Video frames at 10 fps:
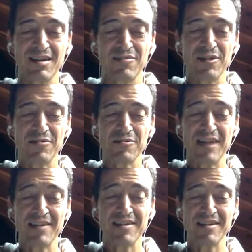
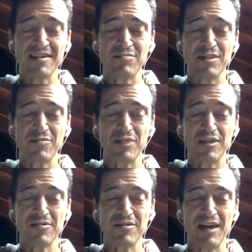recognizing and being
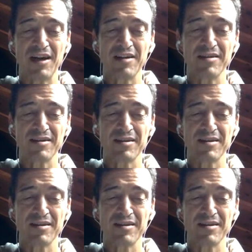recognized.